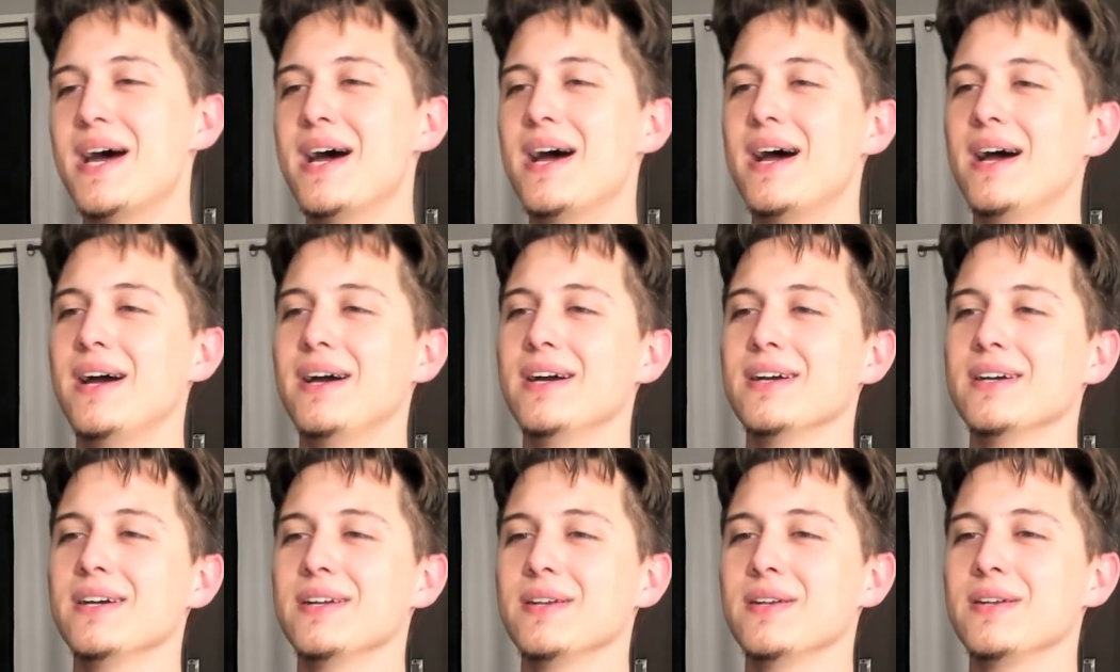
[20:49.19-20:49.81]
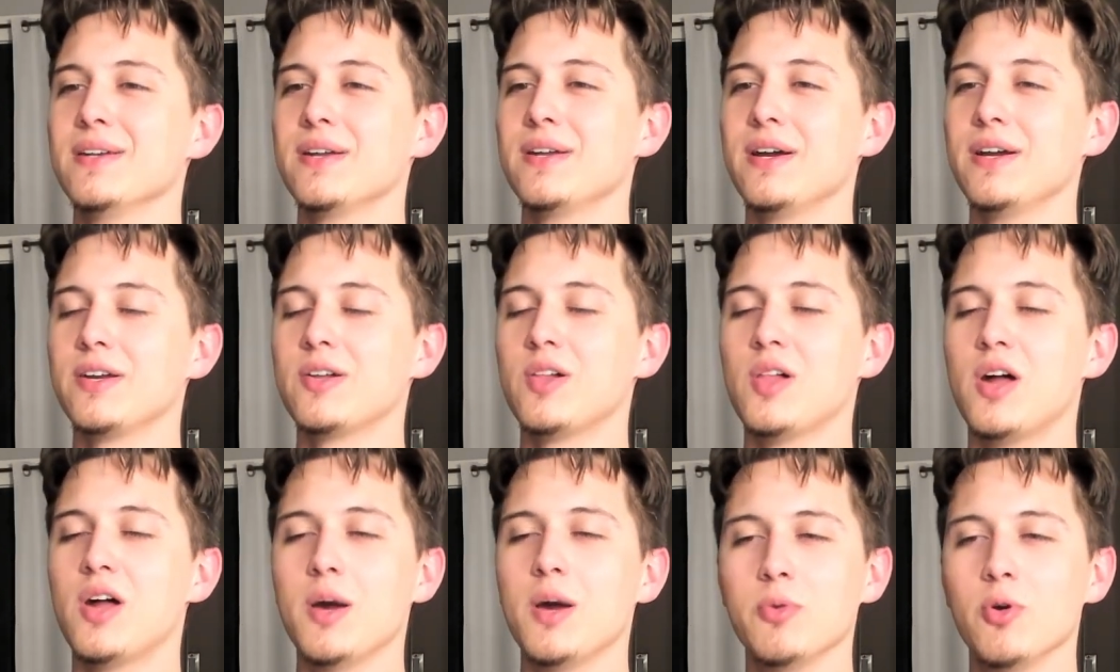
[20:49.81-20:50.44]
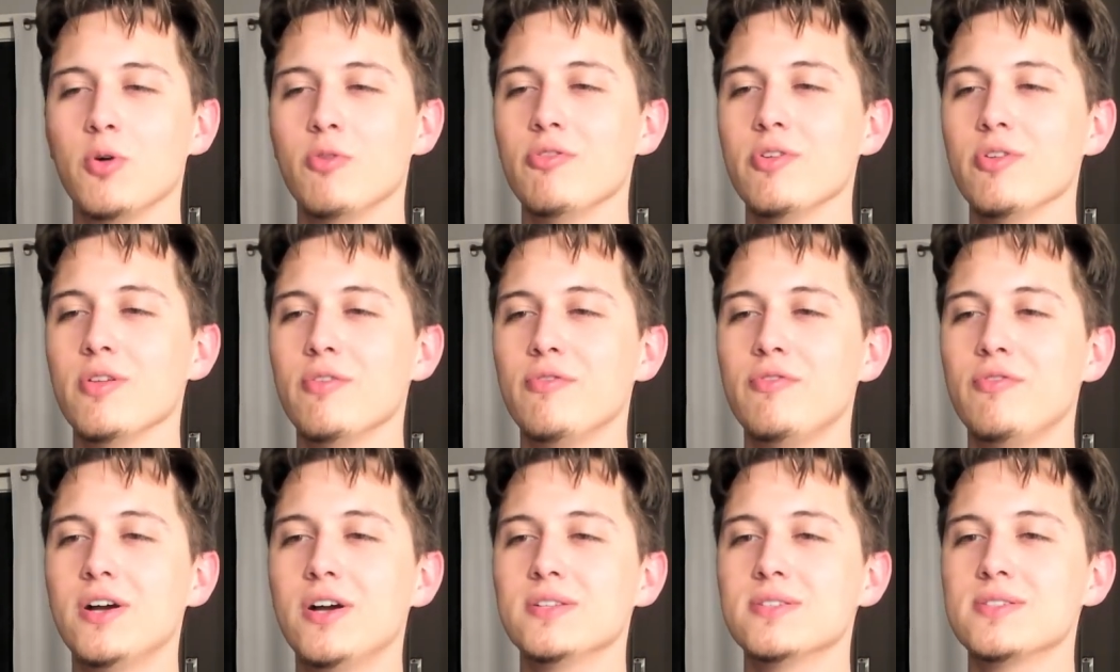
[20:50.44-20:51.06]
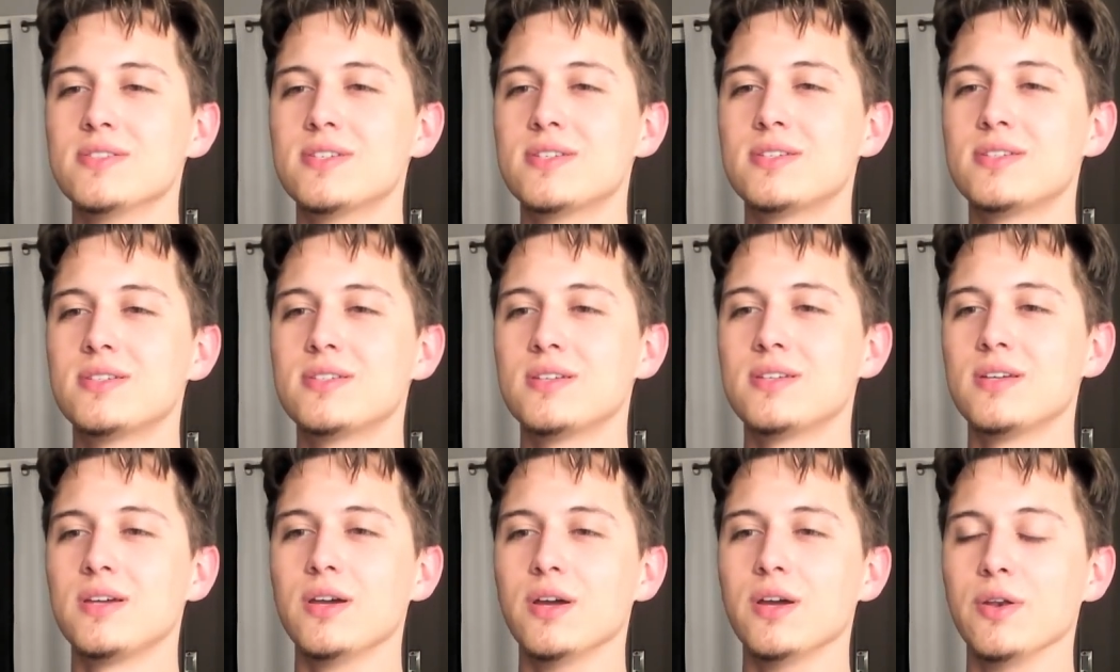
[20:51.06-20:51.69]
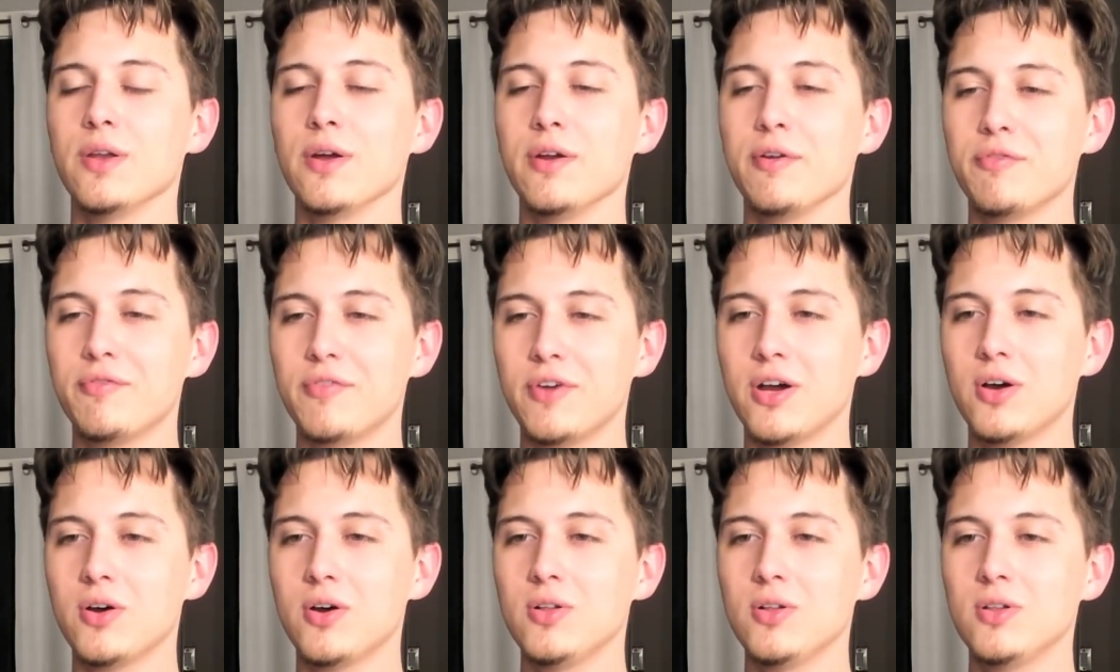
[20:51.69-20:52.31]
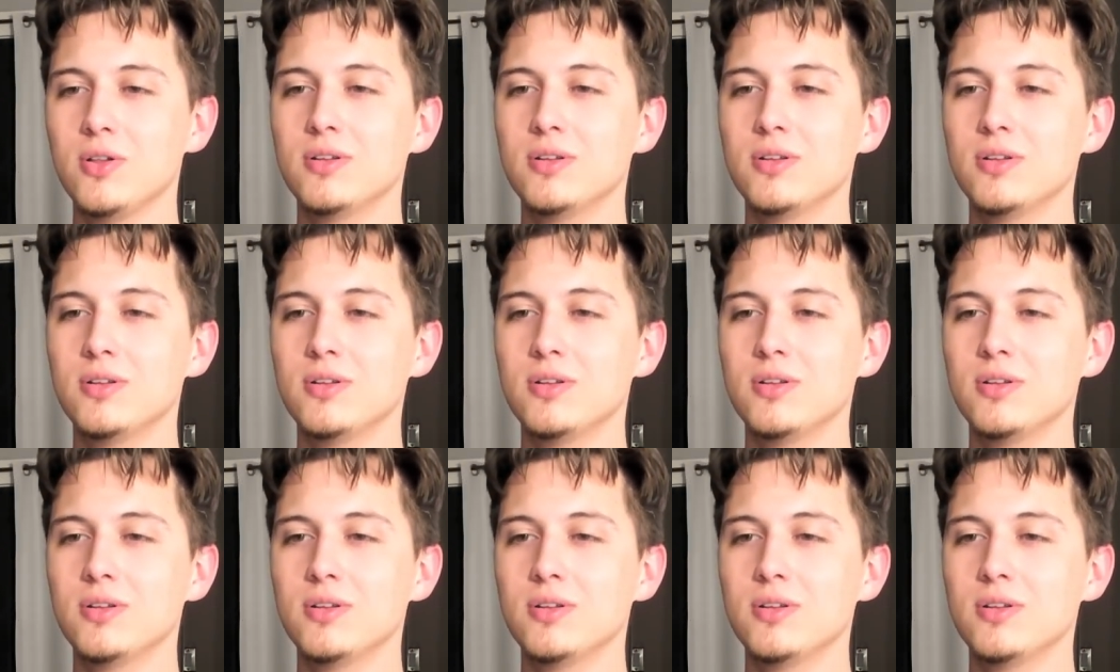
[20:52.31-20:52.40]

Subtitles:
And I climbed over the fence and I fell,